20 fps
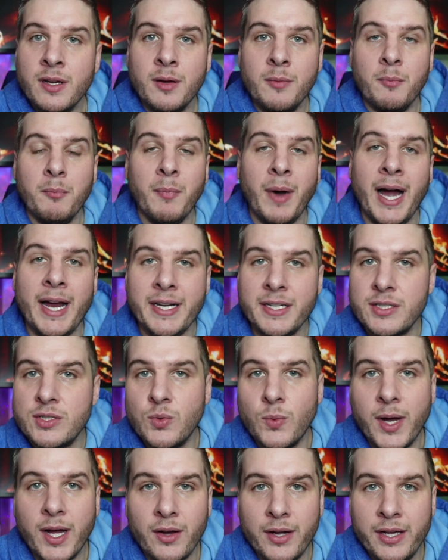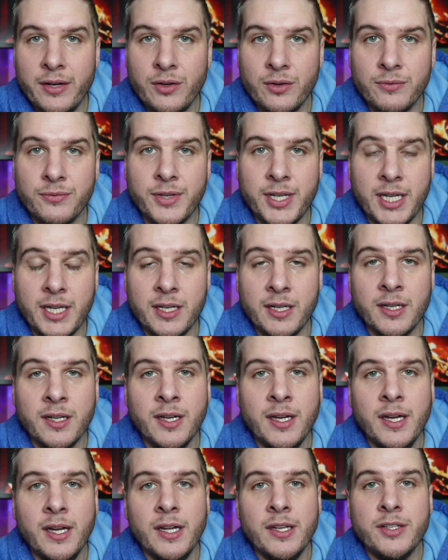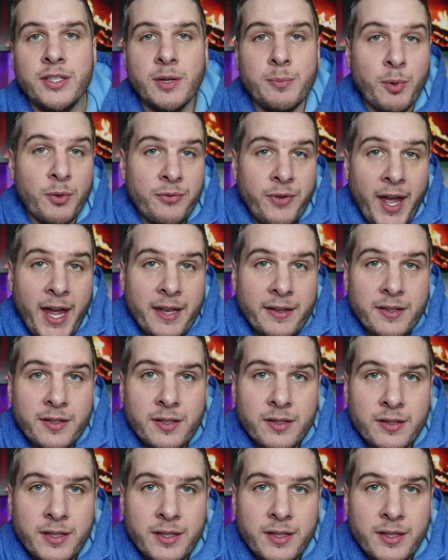might as well intervene to prevent